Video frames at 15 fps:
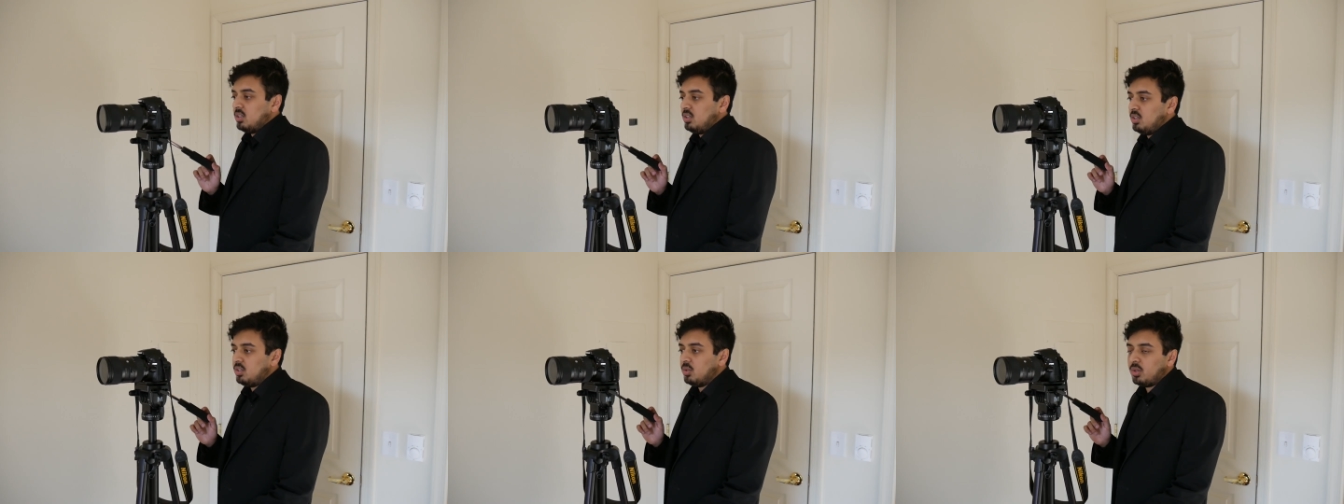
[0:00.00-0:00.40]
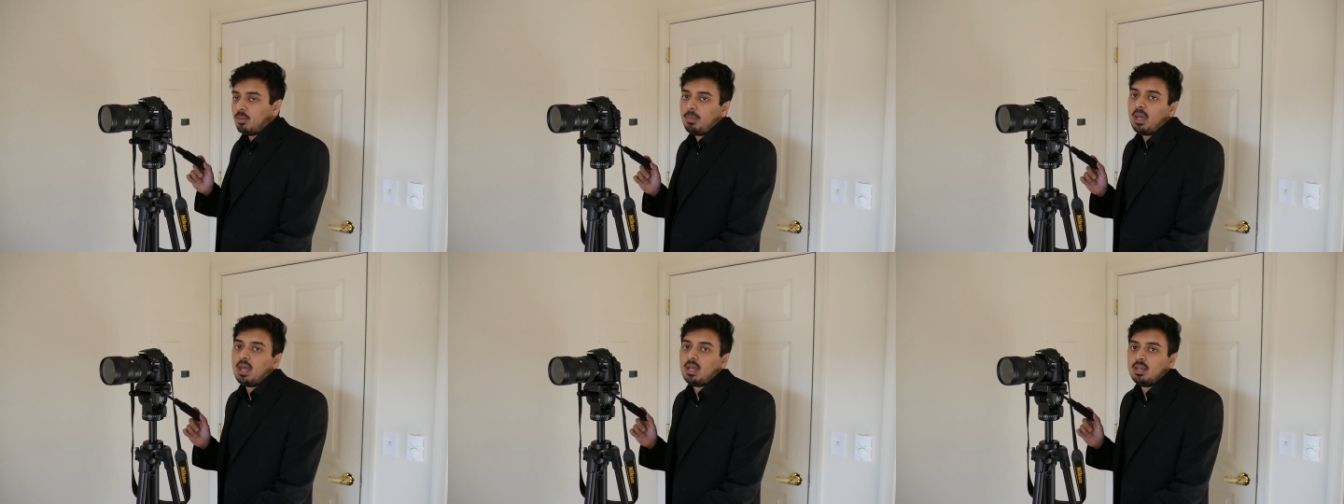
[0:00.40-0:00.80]
you're doing a
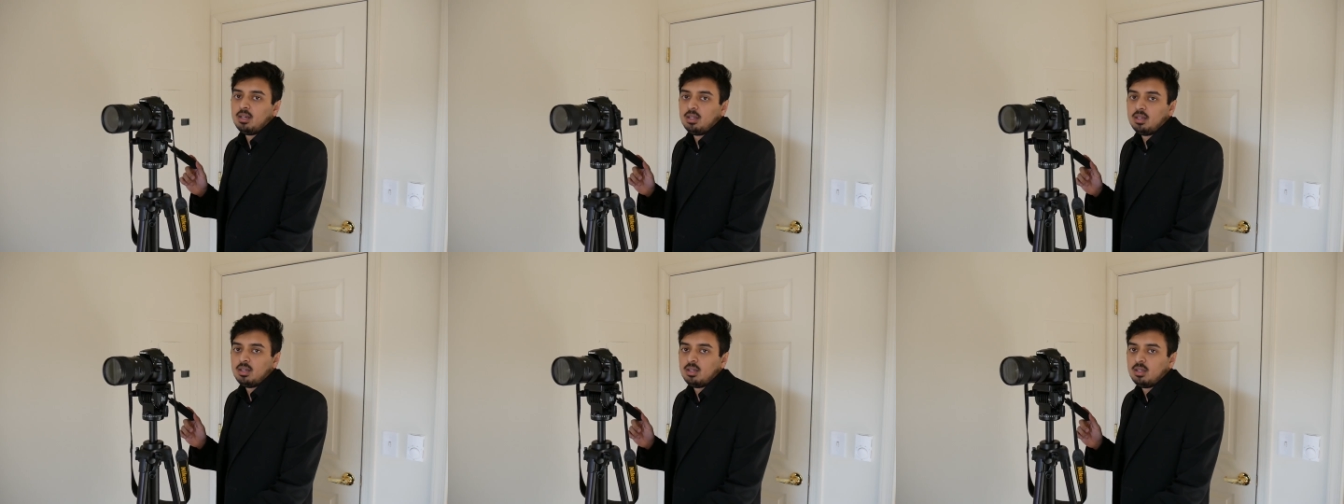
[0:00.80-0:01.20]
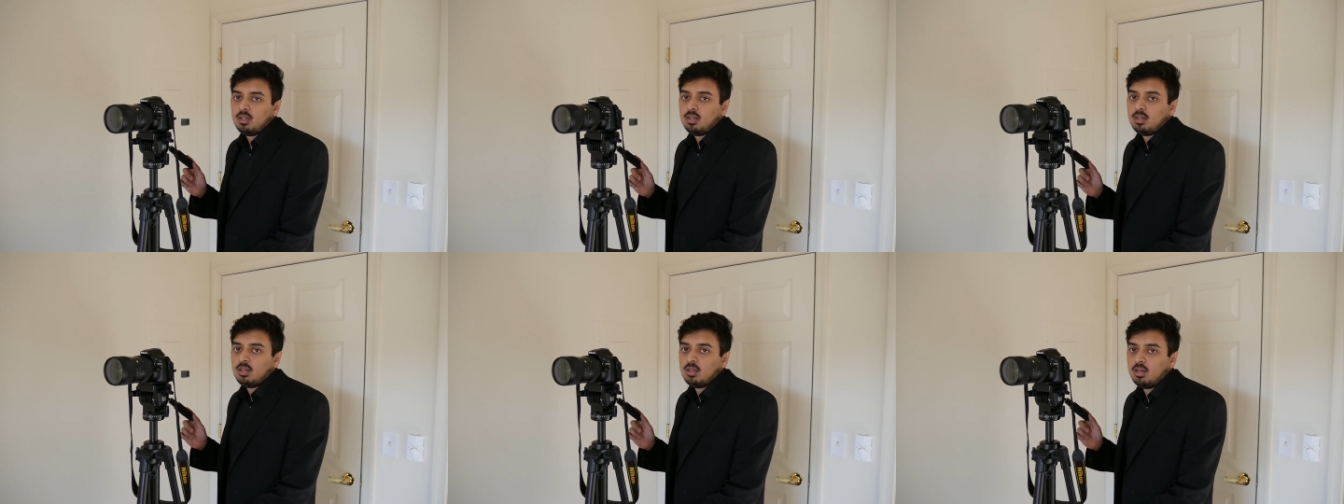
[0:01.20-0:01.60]
pan,
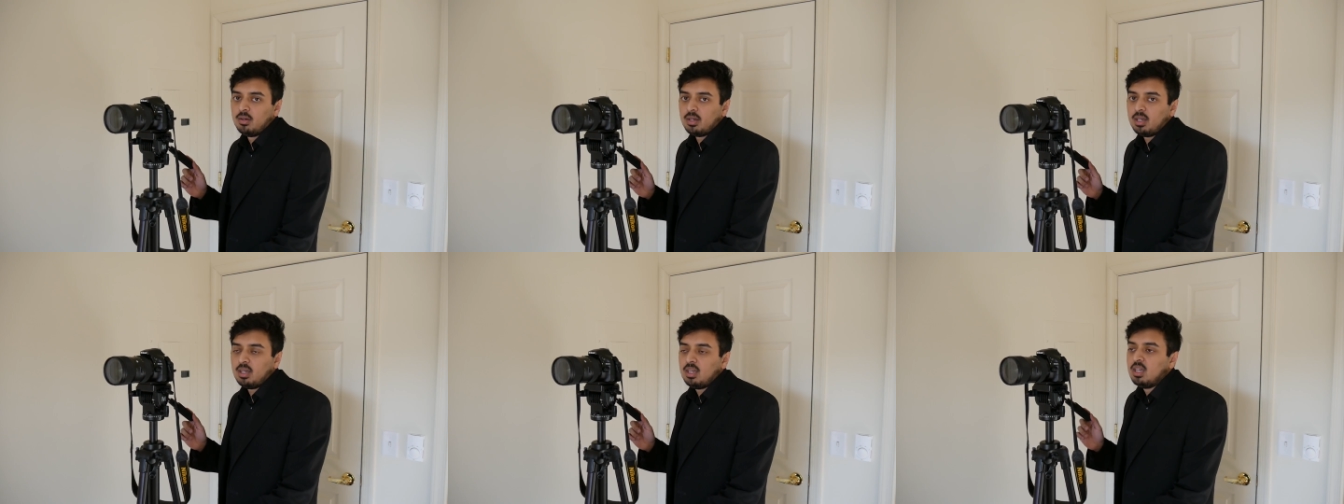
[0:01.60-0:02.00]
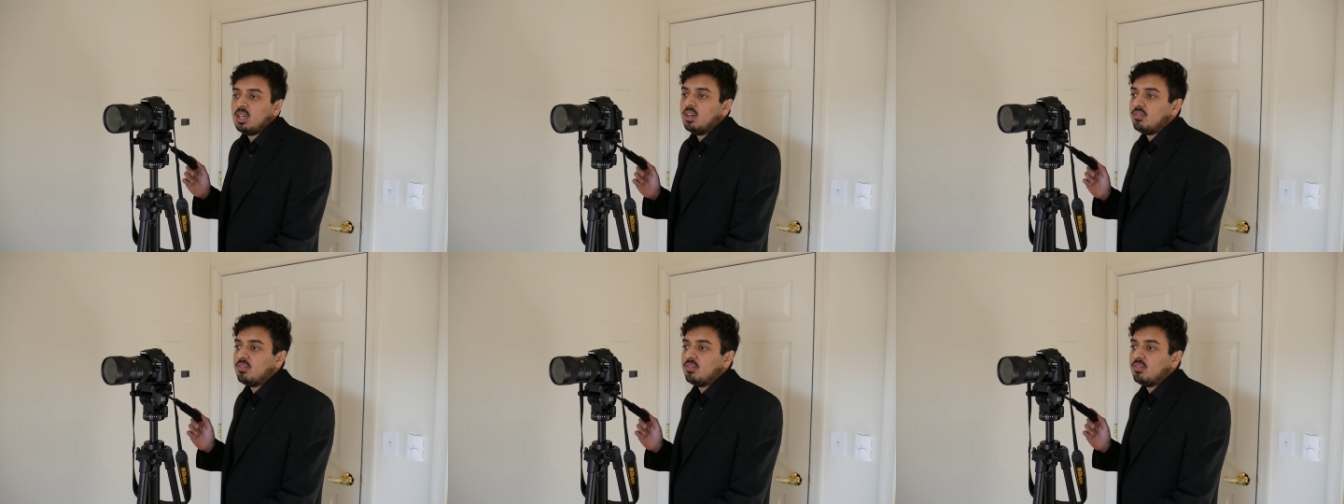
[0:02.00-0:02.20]
okay?